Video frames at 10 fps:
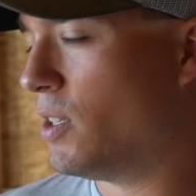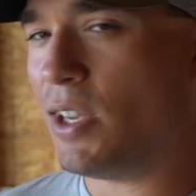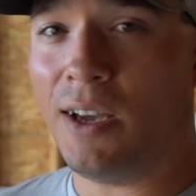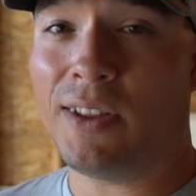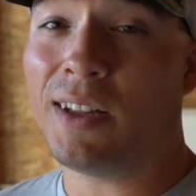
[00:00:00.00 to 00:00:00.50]

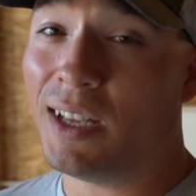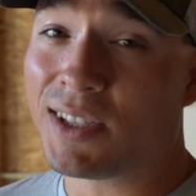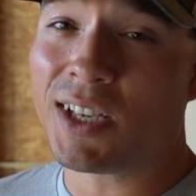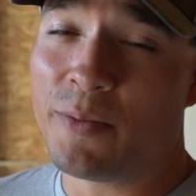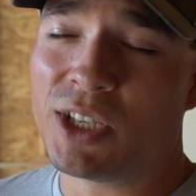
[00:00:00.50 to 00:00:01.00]
yeah,
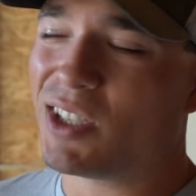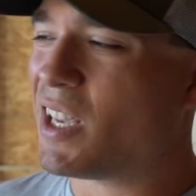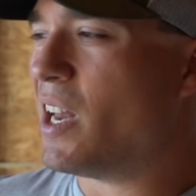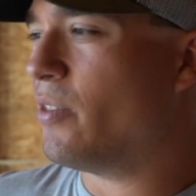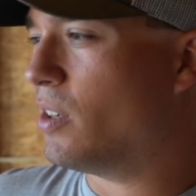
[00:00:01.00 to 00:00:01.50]
that's gonna be just
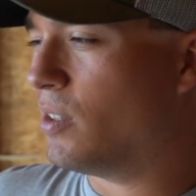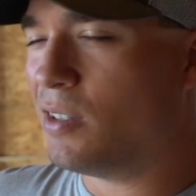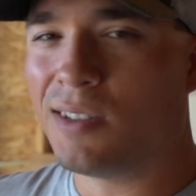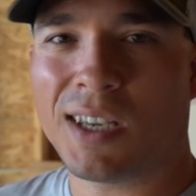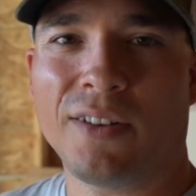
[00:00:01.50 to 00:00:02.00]
kind of a
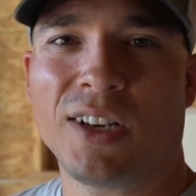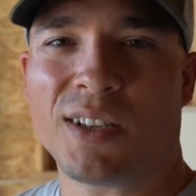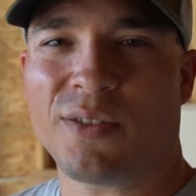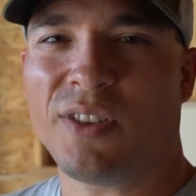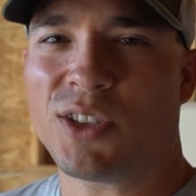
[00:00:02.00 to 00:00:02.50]

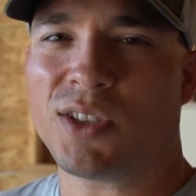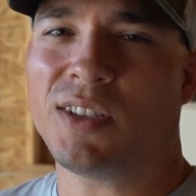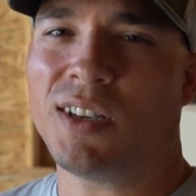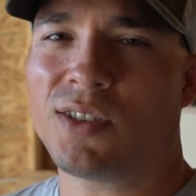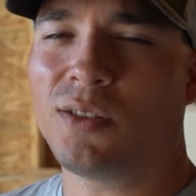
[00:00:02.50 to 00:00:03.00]
nice finishing
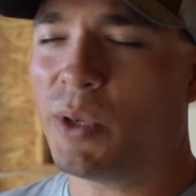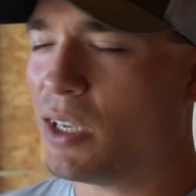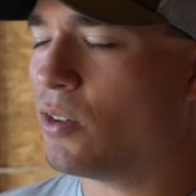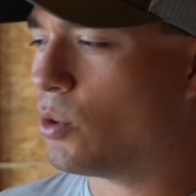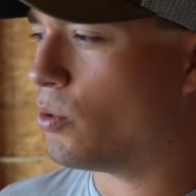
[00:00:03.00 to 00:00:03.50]
touch. It'll make
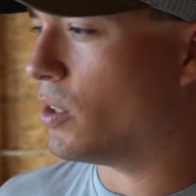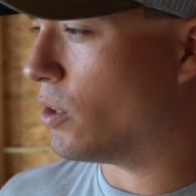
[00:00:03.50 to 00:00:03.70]
it look really